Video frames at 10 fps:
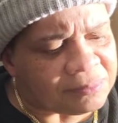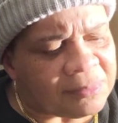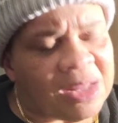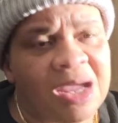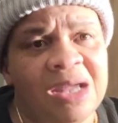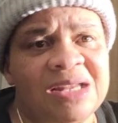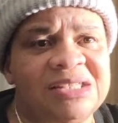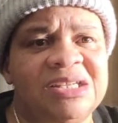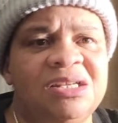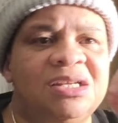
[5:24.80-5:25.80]
and I
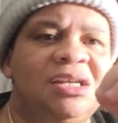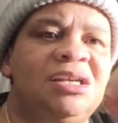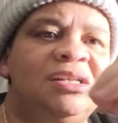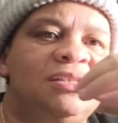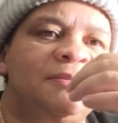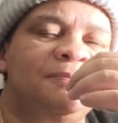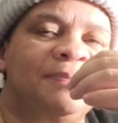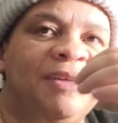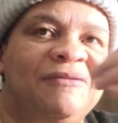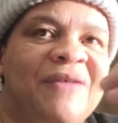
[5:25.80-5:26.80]
seen the kids
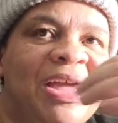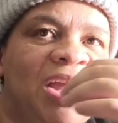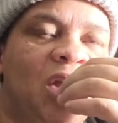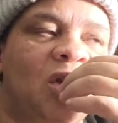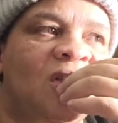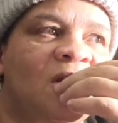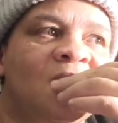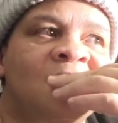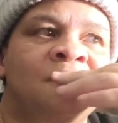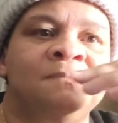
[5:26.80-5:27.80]
fighting,
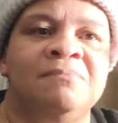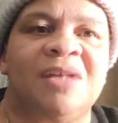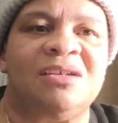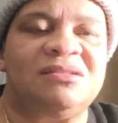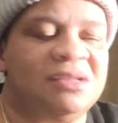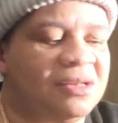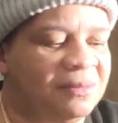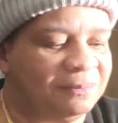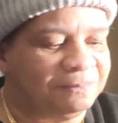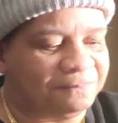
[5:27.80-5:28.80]
I said,
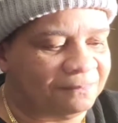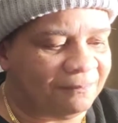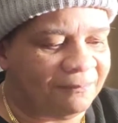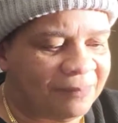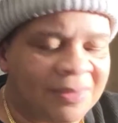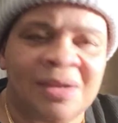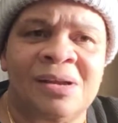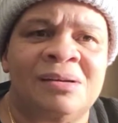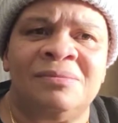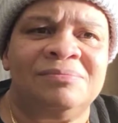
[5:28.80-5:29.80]

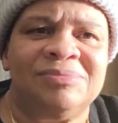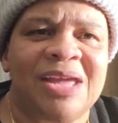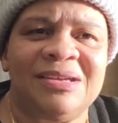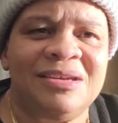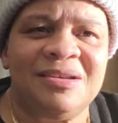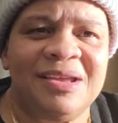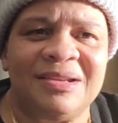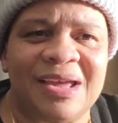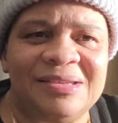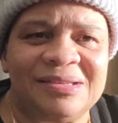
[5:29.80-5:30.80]
that kid ain't
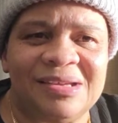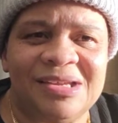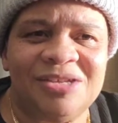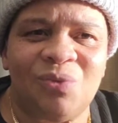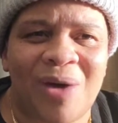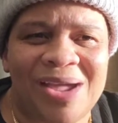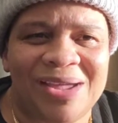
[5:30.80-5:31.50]
light skinned, he's white.